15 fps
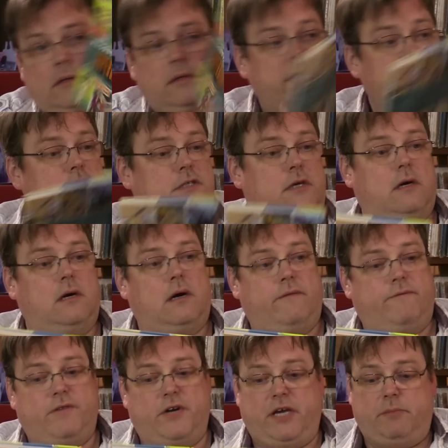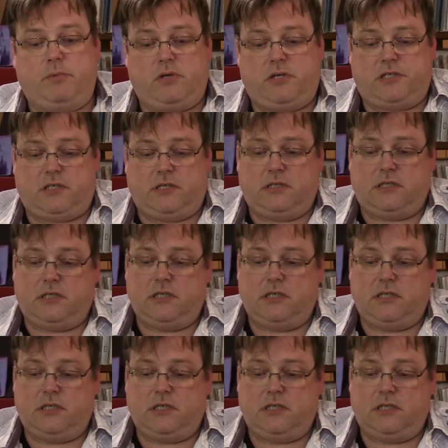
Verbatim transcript: These are funny books, it